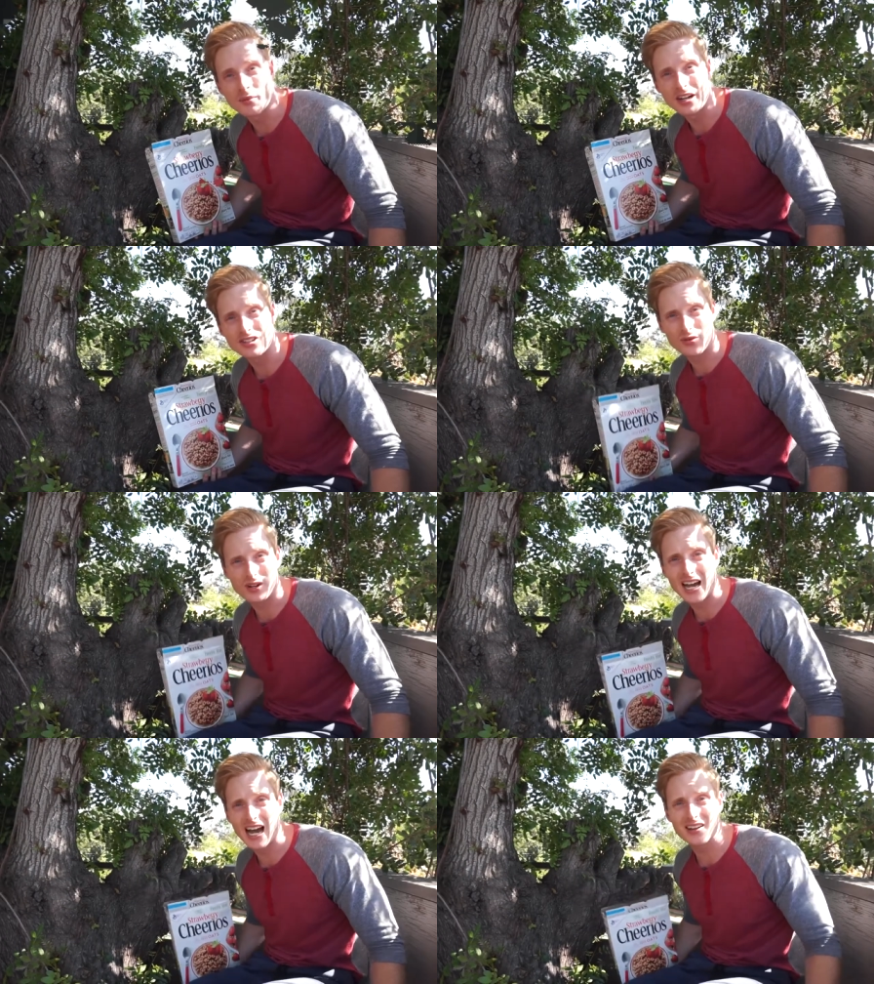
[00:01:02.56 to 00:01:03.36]
in my
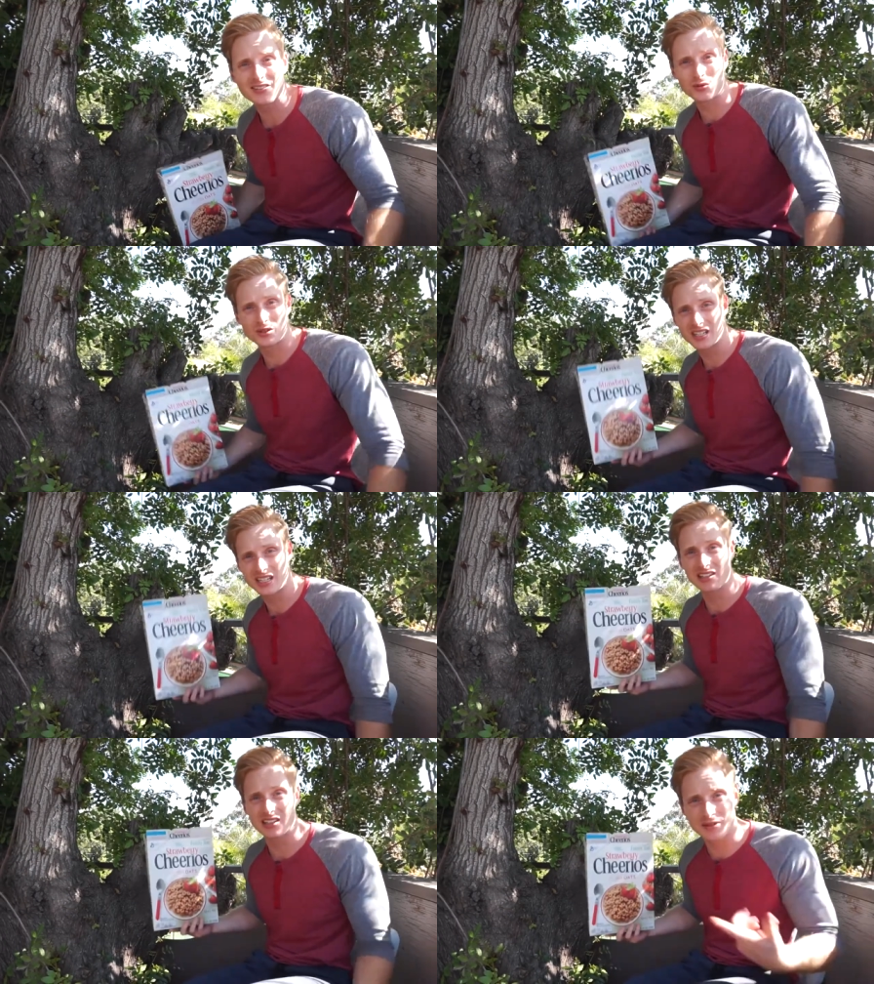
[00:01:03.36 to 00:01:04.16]
treehouse. I want to
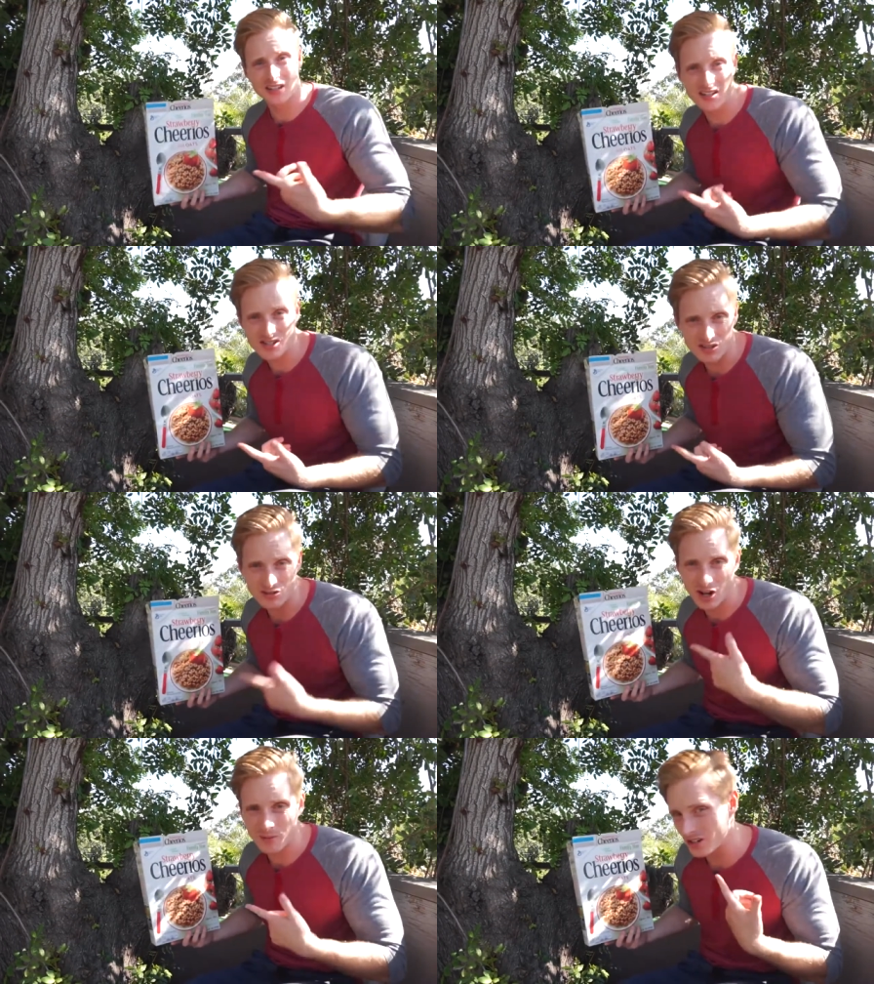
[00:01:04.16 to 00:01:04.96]
get the limited edition
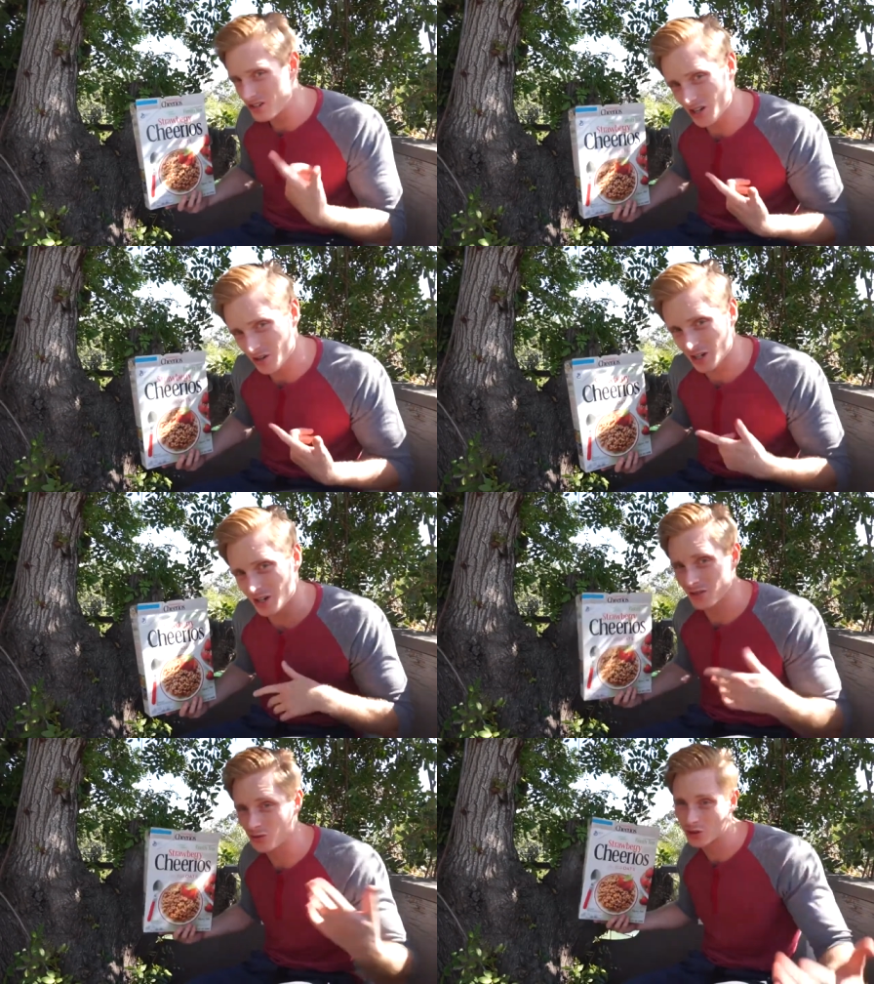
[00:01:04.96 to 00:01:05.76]
strawberry
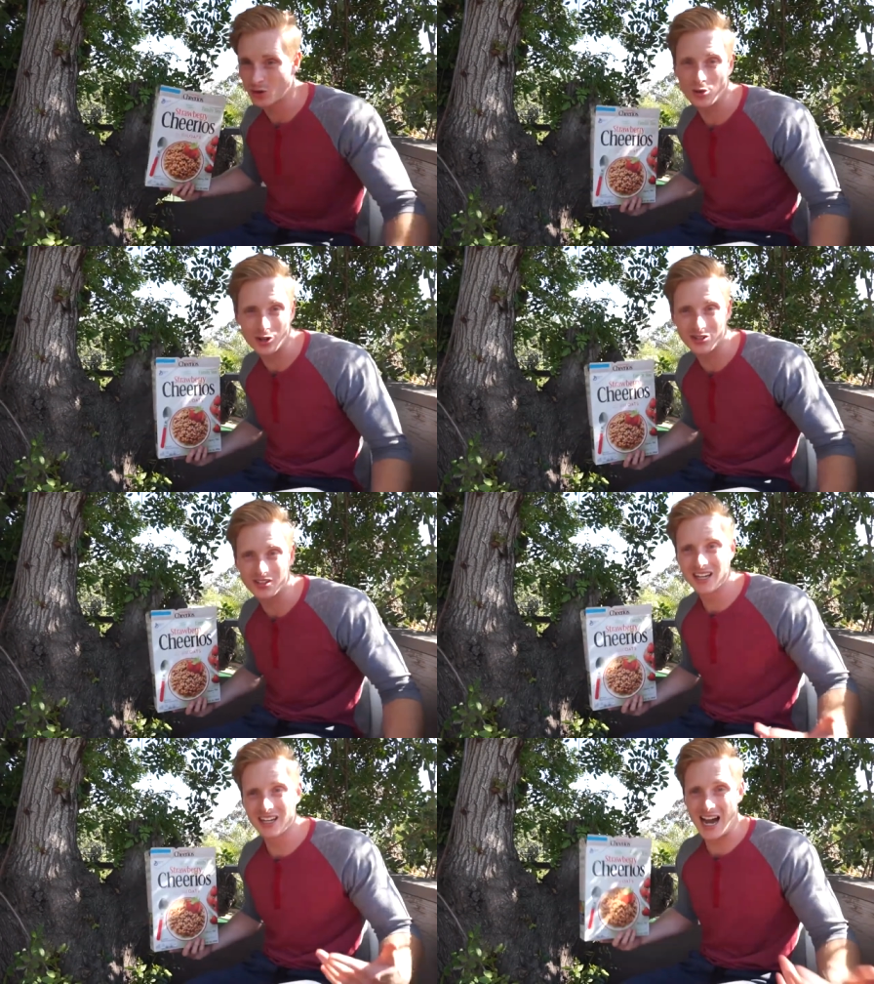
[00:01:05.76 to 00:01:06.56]
Cheerios, a real world
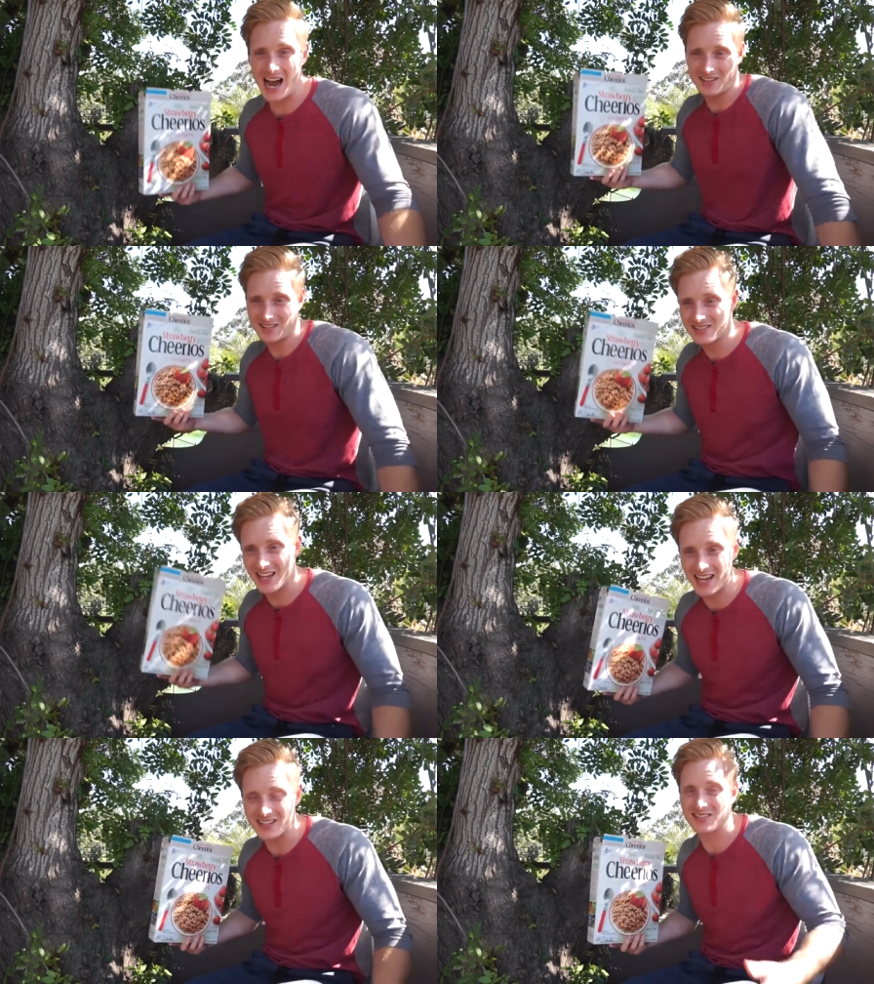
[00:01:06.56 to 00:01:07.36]
kind of
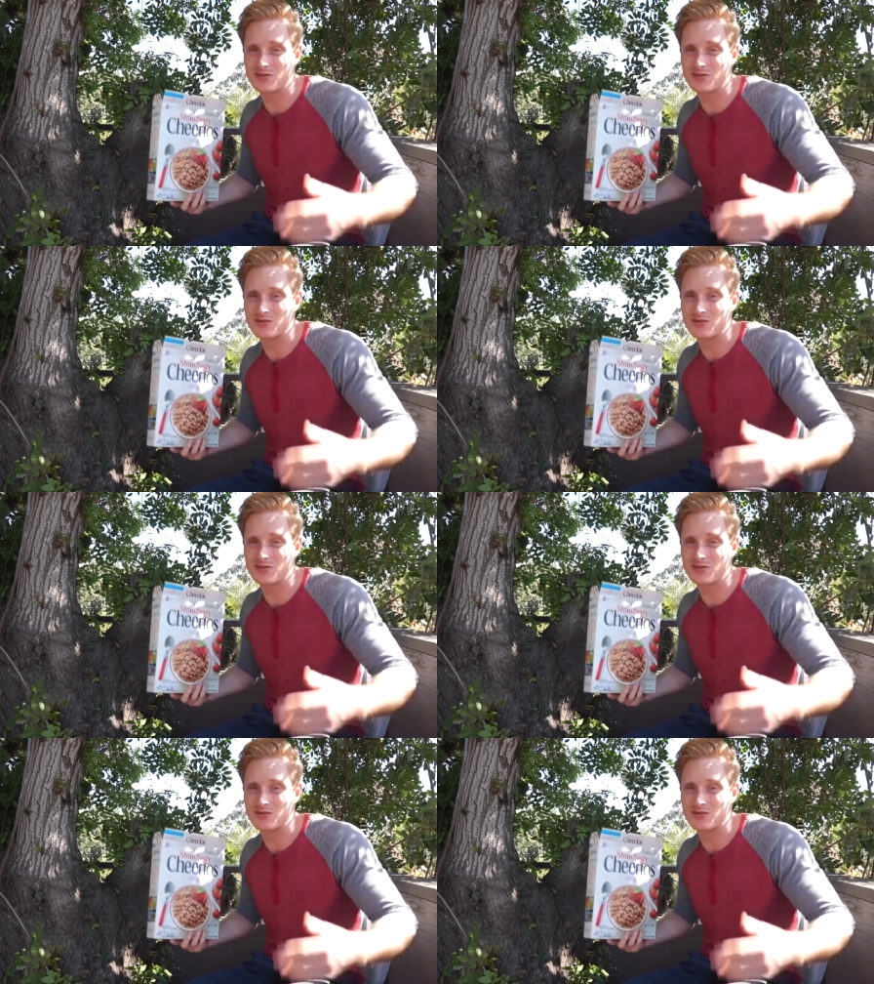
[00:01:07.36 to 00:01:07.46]
taste.